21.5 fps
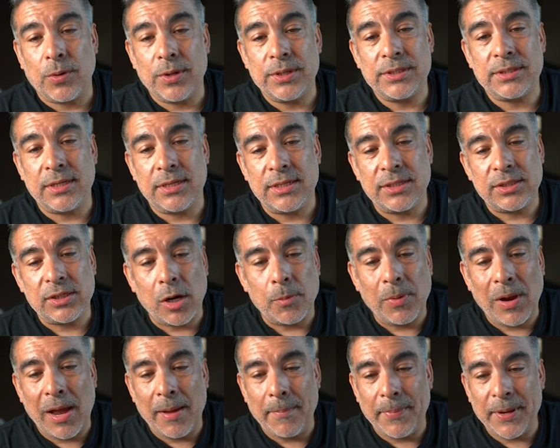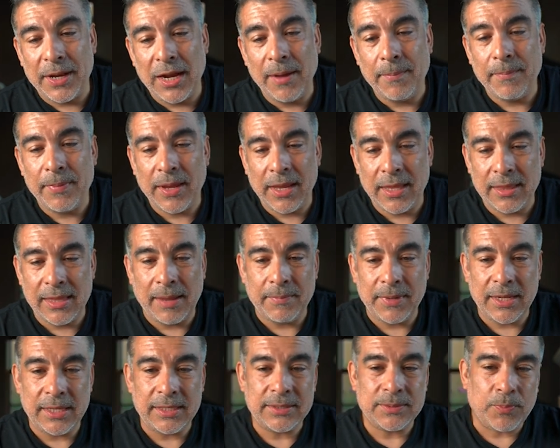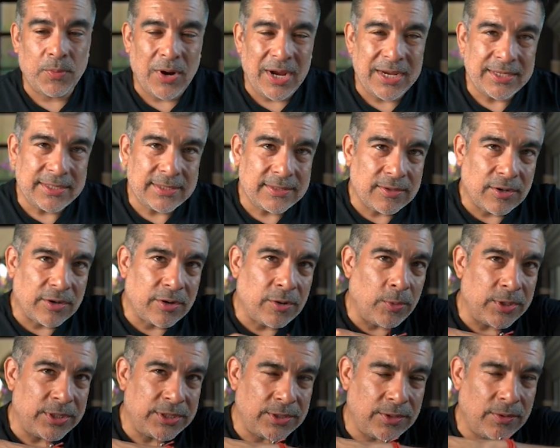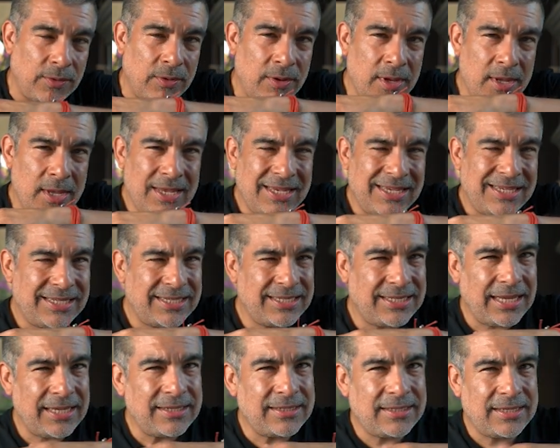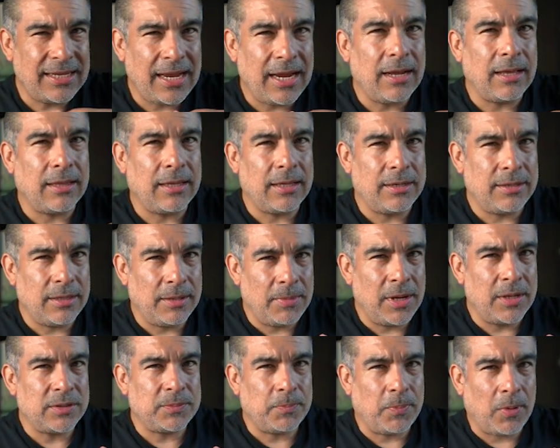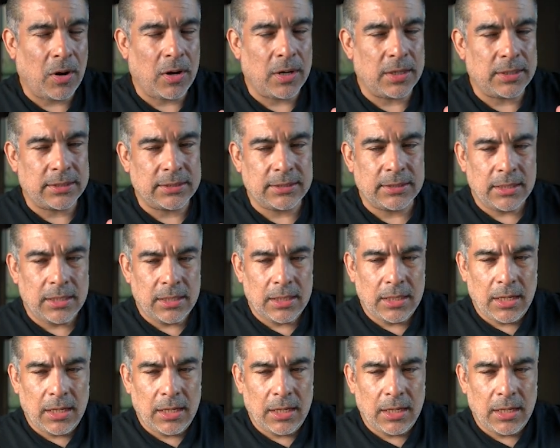is going to start popping up, and that means prices are going to stay stale in the most parts.